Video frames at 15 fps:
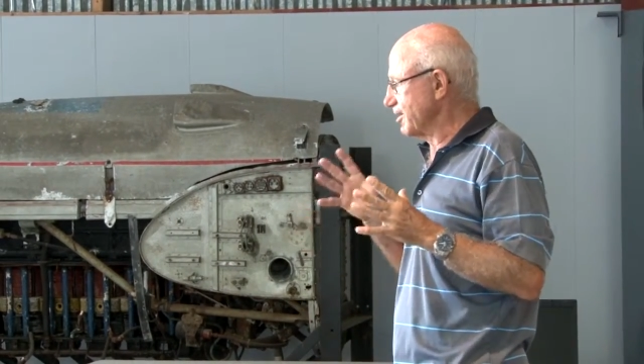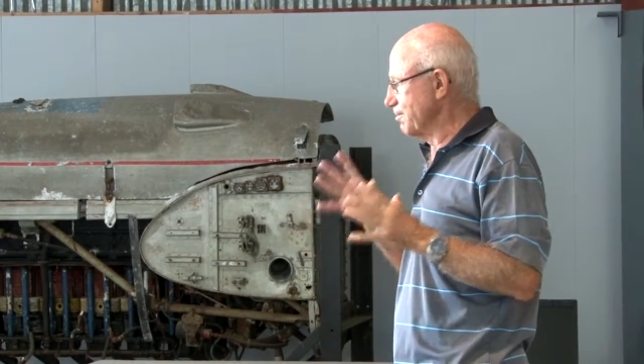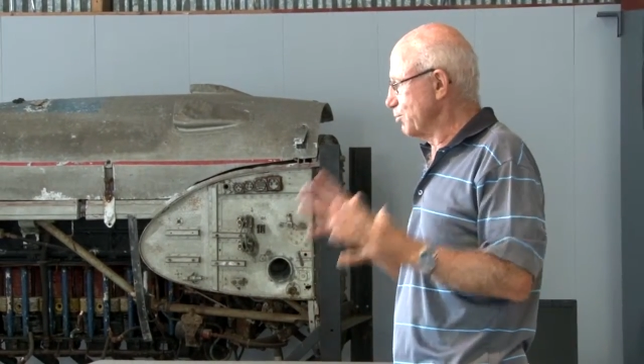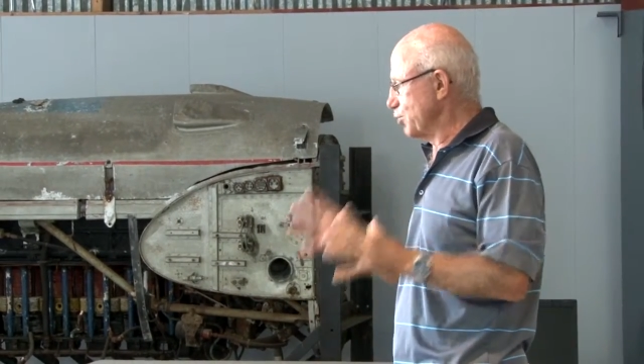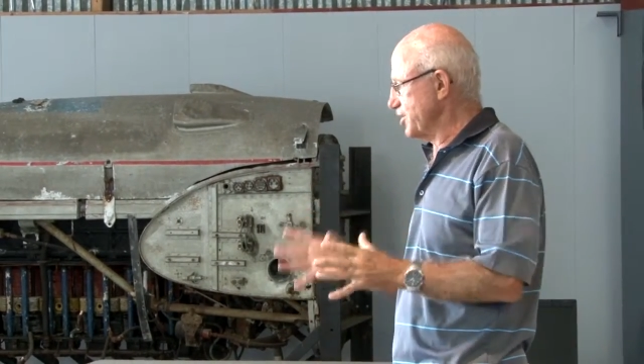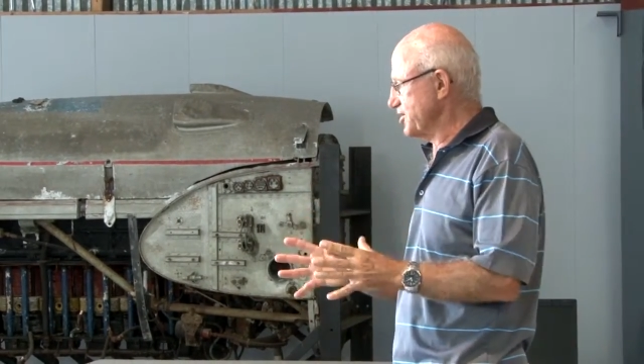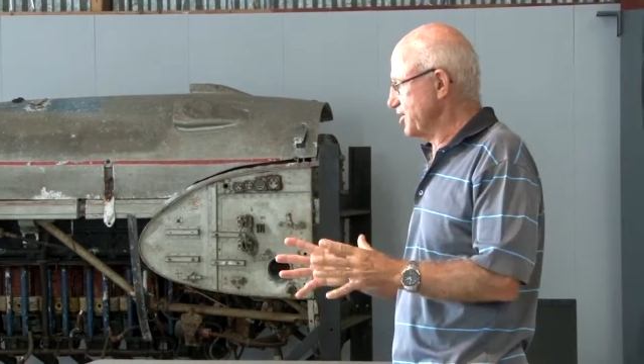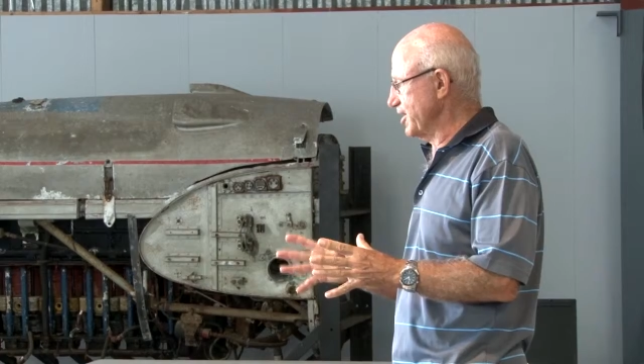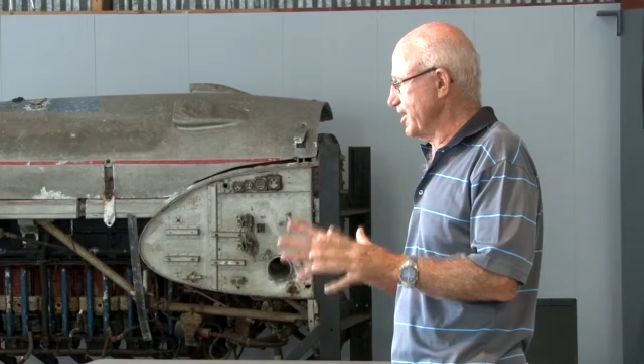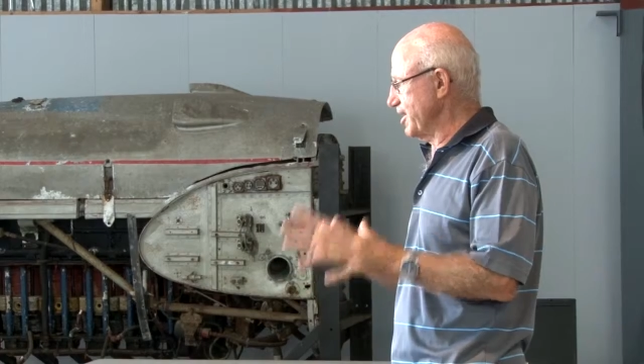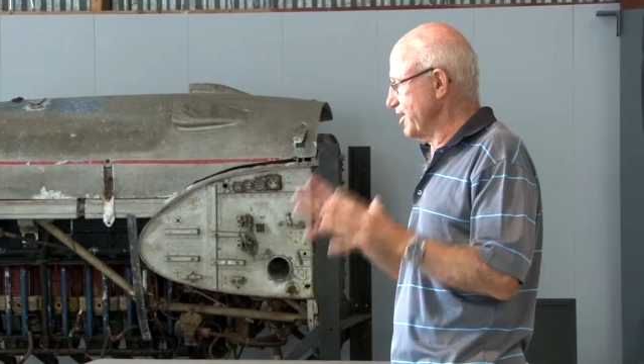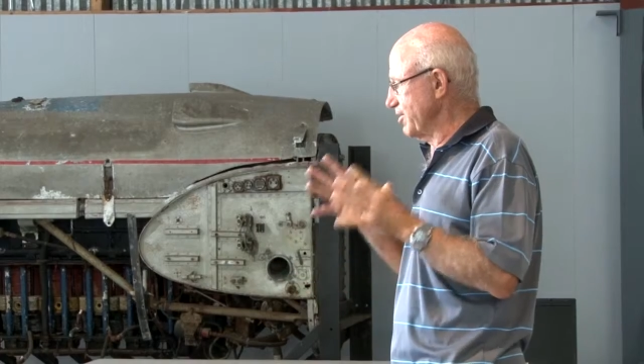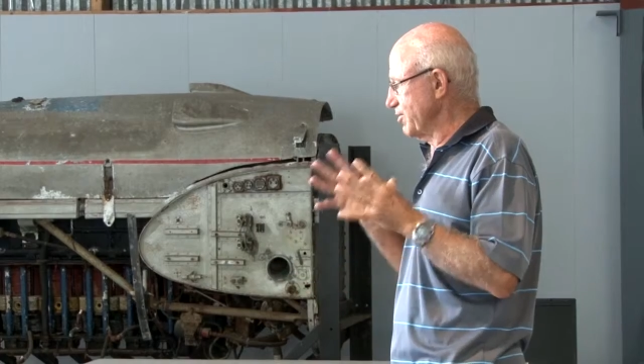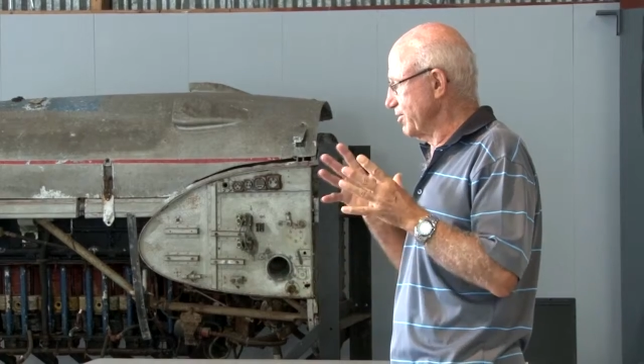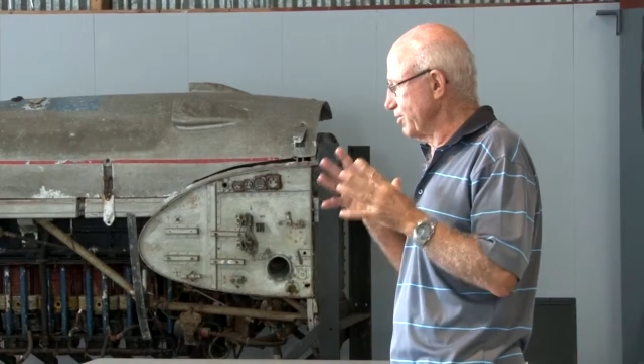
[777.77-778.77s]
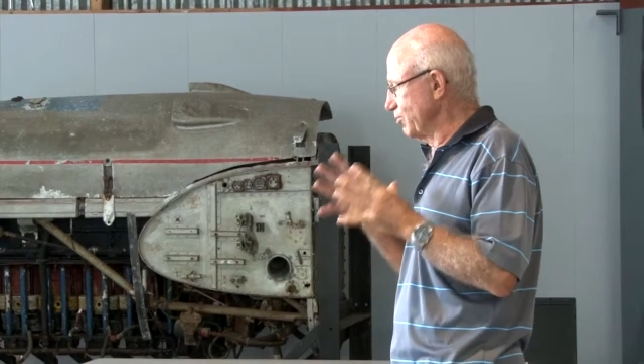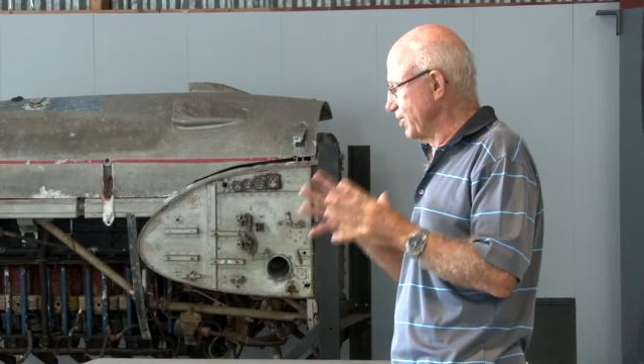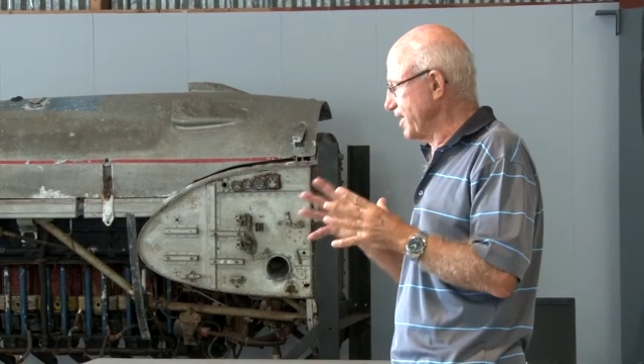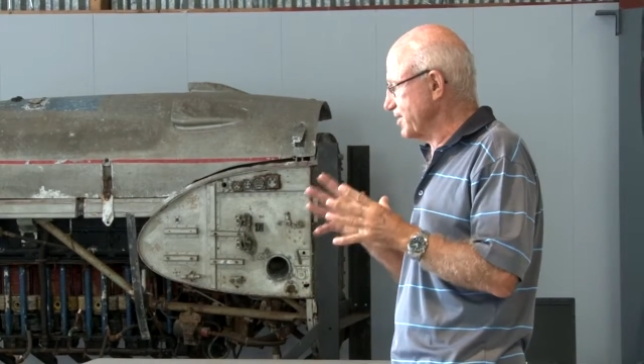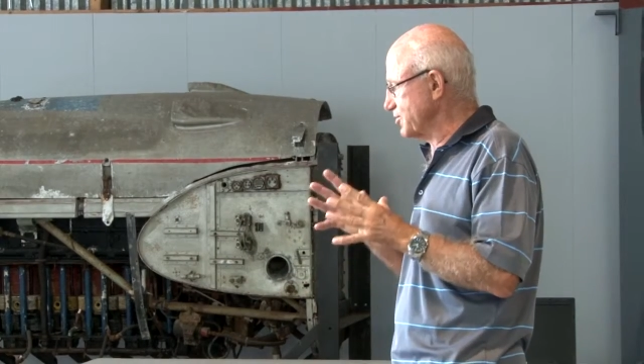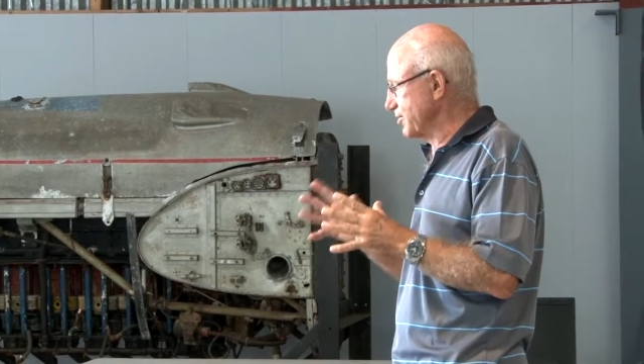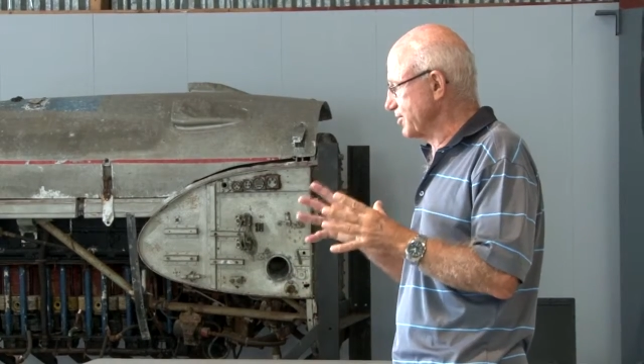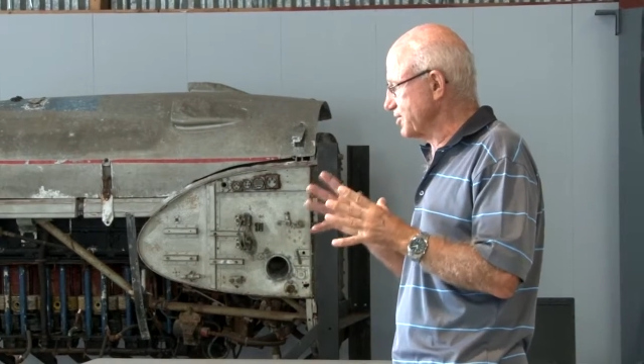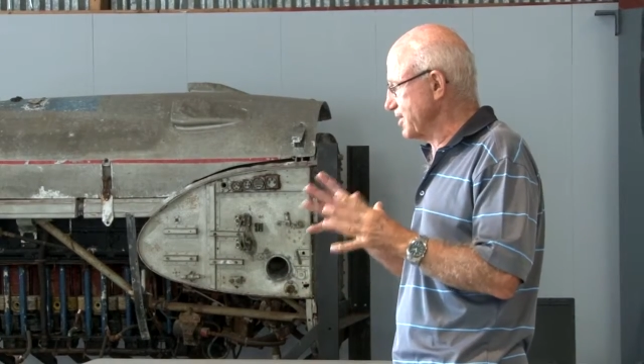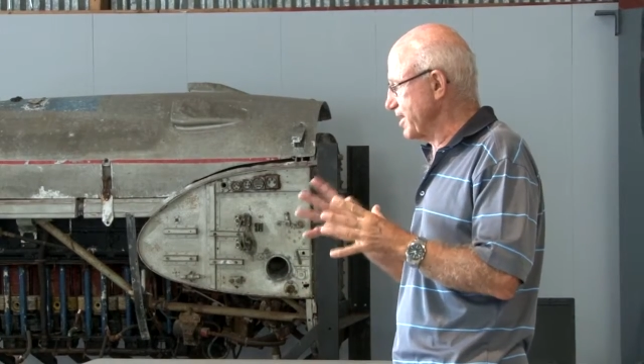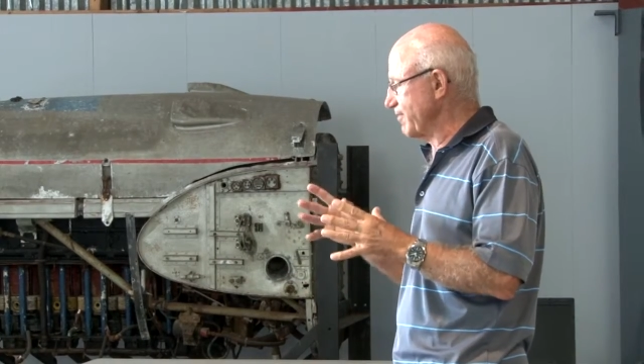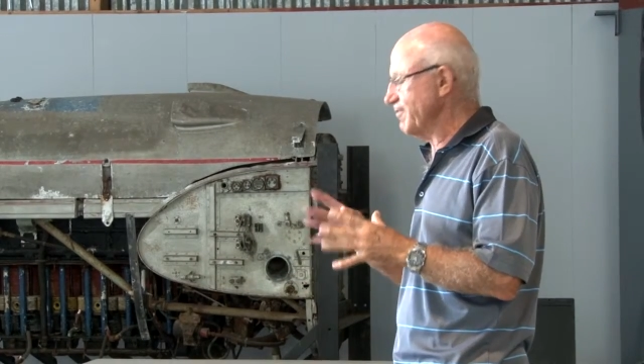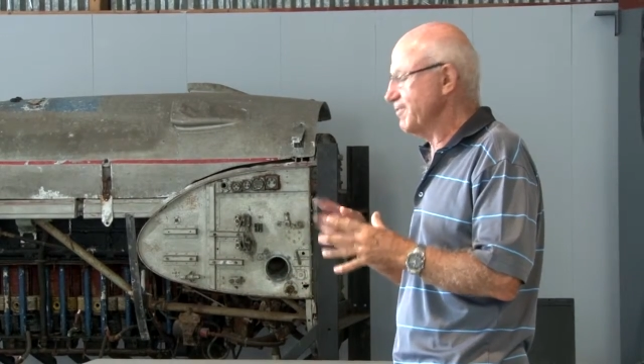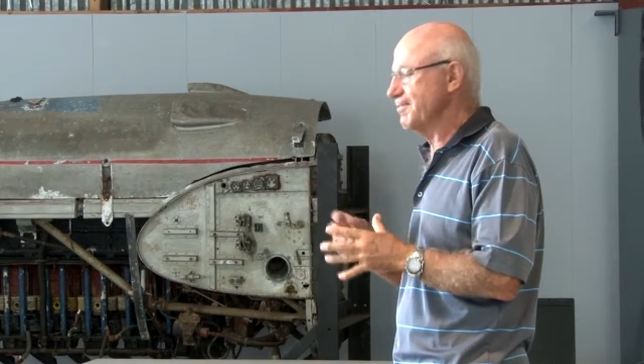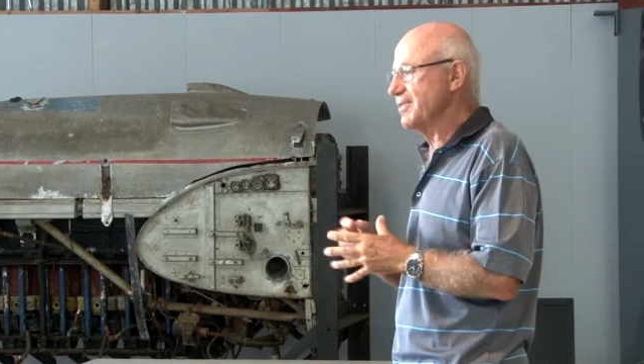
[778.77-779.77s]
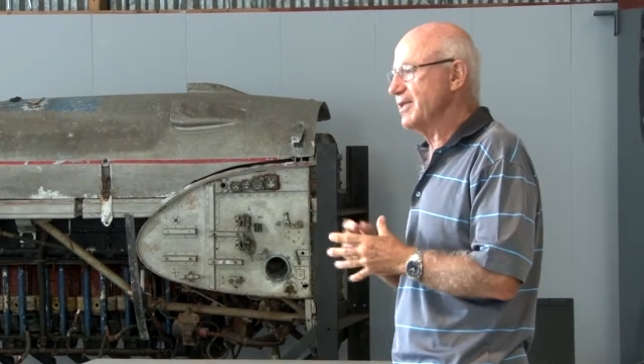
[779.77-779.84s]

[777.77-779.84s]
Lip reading: compressing air and all that sort of stuff.